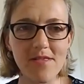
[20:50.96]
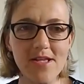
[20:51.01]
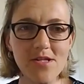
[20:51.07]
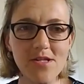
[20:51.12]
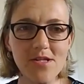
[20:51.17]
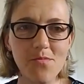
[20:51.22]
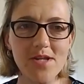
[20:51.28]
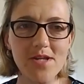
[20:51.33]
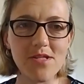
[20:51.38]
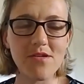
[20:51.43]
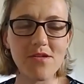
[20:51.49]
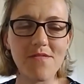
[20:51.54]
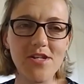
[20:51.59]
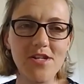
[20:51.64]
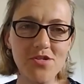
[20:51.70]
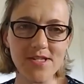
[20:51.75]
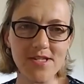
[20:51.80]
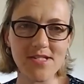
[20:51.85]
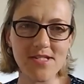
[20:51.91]
quite a lot of
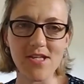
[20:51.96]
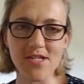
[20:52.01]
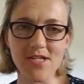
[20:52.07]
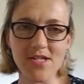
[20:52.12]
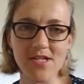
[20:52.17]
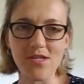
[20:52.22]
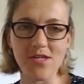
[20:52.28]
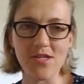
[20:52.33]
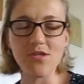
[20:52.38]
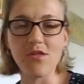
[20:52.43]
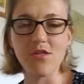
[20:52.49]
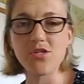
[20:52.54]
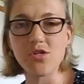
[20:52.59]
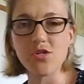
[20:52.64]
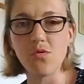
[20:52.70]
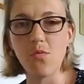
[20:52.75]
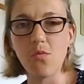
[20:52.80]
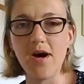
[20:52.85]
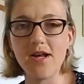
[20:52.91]
interesting sociological
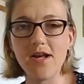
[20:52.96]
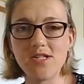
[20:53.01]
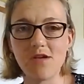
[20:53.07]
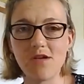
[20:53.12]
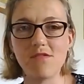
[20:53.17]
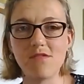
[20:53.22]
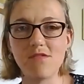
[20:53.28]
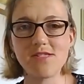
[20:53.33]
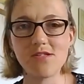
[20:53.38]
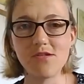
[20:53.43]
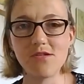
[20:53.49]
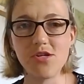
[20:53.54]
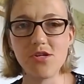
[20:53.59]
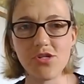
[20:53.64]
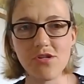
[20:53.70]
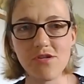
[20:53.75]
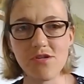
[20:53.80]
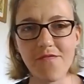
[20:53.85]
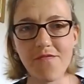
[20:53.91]
work done on this
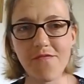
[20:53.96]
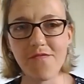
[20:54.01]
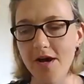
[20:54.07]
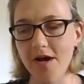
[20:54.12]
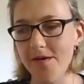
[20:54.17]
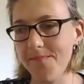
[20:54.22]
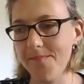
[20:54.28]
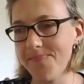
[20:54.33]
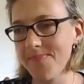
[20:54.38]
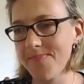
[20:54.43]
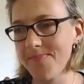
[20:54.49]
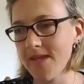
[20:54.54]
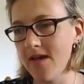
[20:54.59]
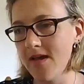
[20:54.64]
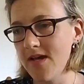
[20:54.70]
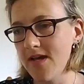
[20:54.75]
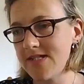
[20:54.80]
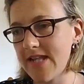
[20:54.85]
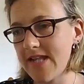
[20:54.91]
notion of
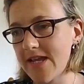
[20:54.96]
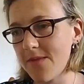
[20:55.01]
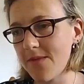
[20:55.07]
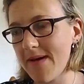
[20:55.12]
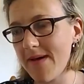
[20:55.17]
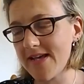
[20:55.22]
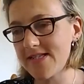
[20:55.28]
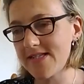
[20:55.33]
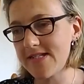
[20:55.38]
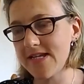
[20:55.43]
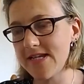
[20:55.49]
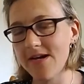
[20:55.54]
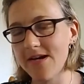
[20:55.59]
state capacity.